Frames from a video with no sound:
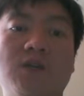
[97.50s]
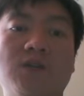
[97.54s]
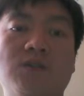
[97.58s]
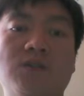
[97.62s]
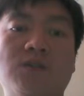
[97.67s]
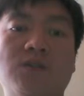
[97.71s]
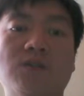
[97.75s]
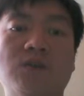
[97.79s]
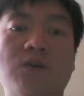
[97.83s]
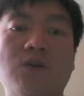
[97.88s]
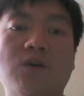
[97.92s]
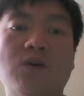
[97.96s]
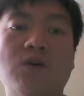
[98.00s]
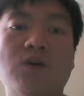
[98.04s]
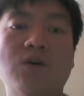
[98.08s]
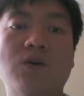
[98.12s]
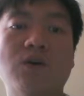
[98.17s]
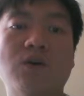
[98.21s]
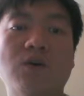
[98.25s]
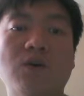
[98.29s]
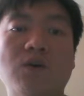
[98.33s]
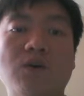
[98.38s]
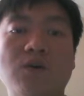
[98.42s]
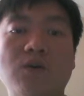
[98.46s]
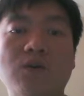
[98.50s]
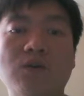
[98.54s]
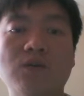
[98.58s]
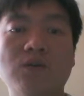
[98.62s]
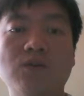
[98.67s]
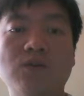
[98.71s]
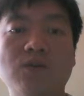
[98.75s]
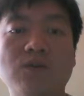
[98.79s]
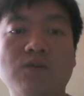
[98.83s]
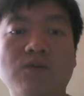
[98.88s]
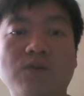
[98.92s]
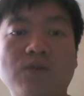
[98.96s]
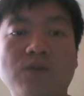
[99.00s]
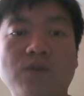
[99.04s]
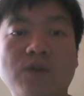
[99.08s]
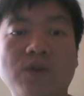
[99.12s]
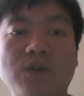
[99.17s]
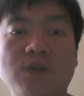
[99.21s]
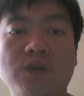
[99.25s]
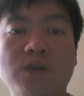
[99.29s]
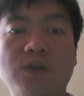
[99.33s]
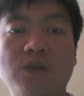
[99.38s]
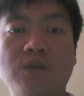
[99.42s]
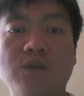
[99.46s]
So
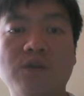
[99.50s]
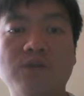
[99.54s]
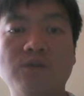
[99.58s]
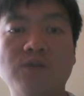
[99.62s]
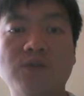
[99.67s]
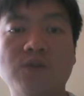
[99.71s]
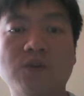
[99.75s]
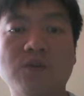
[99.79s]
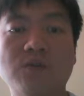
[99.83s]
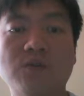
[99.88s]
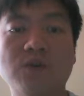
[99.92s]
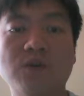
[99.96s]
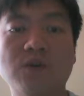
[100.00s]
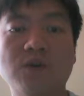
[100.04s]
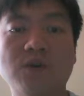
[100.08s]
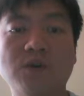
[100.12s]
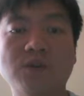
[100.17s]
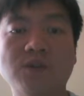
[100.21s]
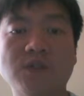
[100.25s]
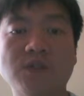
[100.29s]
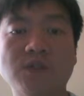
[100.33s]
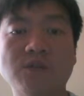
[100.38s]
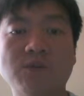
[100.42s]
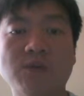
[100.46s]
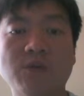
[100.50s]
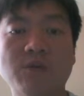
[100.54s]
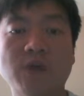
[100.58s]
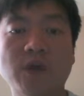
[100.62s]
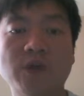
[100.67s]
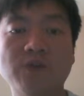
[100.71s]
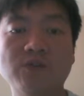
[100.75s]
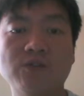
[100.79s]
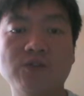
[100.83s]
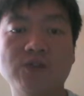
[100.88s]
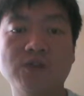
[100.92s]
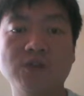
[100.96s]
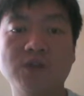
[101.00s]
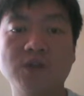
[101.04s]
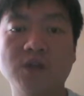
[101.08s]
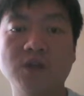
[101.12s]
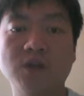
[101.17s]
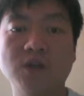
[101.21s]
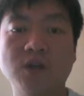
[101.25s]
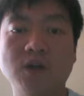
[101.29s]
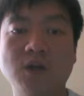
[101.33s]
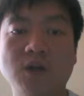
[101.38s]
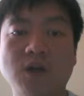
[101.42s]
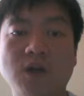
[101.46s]
in terms of assessment metric,
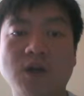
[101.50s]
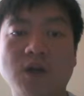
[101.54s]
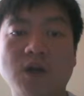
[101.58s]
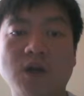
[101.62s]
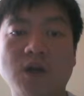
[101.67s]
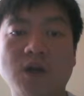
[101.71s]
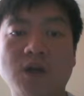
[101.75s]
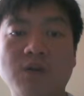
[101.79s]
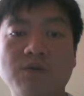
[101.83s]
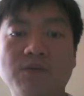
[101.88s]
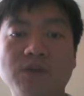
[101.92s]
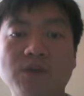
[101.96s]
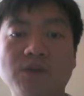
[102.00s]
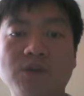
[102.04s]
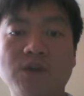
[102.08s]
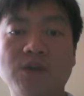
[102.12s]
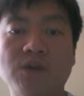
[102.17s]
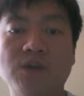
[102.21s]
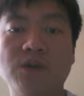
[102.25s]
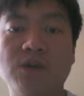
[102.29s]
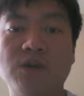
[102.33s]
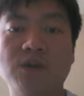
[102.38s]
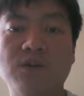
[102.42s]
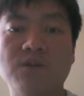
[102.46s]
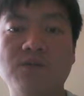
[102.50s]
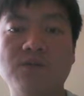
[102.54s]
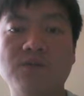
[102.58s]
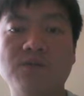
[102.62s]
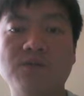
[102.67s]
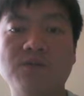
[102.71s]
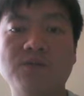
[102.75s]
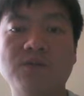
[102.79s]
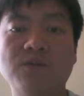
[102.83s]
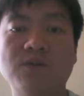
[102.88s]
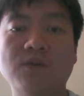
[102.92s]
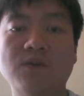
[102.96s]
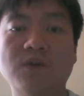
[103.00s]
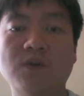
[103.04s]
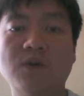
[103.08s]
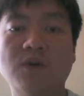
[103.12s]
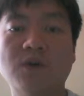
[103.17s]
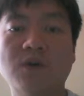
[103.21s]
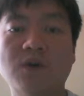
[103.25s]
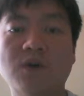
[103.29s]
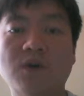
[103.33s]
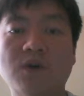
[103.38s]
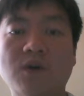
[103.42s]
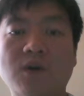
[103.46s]
I've been checking if
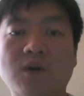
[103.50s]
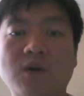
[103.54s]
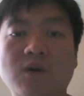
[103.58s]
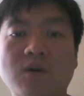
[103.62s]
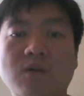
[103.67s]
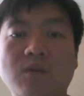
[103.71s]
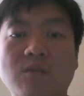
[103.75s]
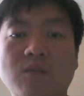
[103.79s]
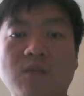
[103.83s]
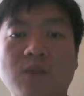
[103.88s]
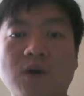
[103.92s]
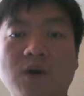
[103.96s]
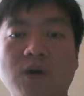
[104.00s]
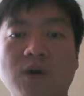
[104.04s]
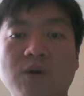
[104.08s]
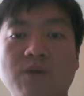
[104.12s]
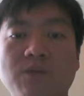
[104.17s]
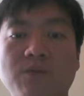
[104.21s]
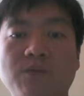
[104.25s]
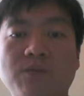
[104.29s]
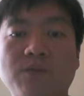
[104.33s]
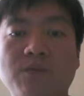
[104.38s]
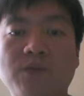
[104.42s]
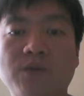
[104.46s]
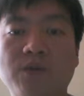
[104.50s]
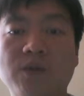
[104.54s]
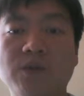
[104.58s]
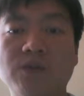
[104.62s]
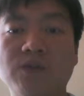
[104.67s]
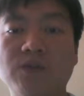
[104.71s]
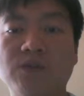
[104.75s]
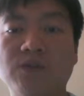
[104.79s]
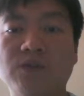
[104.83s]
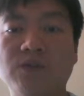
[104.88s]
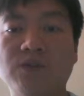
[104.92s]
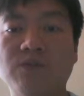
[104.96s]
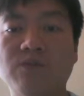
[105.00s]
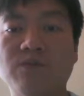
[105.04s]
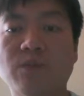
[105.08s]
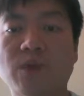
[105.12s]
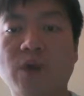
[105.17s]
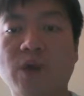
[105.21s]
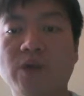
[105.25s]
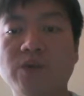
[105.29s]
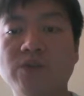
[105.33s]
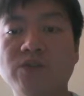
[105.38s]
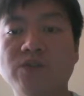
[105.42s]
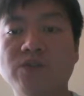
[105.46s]
my predictions
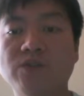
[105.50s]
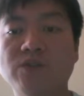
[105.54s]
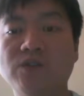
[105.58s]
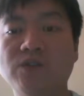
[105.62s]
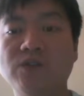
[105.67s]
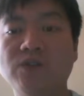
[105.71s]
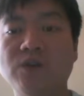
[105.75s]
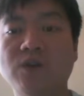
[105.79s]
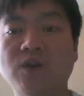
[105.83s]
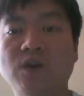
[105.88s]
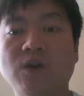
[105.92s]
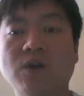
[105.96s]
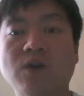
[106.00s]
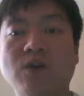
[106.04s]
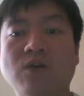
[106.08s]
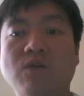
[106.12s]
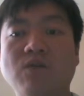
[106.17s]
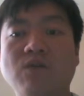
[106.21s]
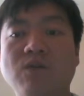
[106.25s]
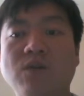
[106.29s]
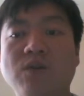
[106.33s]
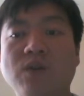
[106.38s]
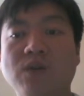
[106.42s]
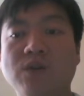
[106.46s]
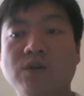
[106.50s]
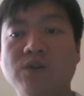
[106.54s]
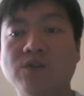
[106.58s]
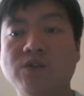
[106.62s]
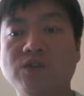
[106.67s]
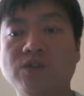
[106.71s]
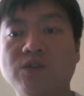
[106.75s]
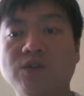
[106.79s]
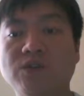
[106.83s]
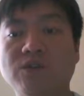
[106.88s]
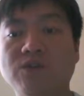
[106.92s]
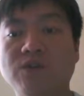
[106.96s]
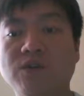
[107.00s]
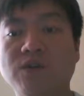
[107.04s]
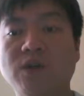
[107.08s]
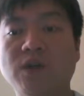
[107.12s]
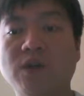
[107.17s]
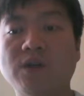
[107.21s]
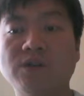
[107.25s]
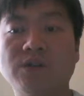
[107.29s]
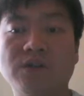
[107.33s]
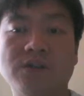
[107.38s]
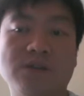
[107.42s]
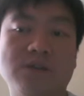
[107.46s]
match with existing real
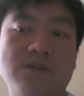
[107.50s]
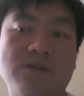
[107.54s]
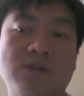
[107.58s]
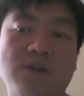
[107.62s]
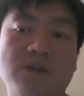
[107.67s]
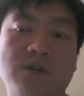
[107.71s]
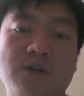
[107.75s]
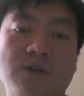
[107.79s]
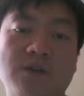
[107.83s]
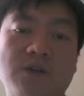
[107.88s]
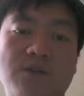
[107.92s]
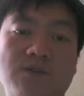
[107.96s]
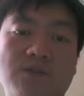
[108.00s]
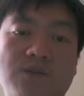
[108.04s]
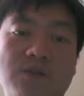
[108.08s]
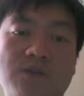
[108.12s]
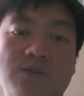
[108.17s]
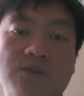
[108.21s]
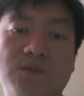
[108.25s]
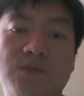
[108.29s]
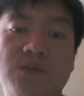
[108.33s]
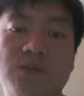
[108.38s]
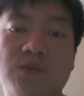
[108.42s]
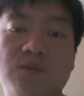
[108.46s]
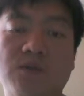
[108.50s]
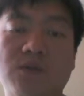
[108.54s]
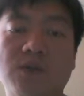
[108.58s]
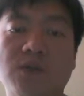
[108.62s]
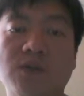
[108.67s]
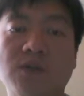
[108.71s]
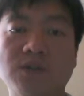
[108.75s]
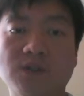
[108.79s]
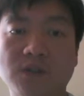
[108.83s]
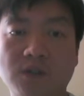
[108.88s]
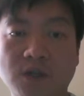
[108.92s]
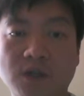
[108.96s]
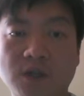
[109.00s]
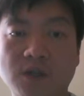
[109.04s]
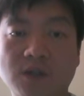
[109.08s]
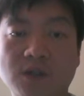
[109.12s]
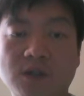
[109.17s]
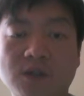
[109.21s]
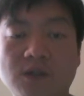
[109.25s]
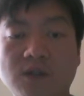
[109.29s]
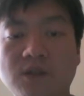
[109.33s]
estate data from the Zillow data set.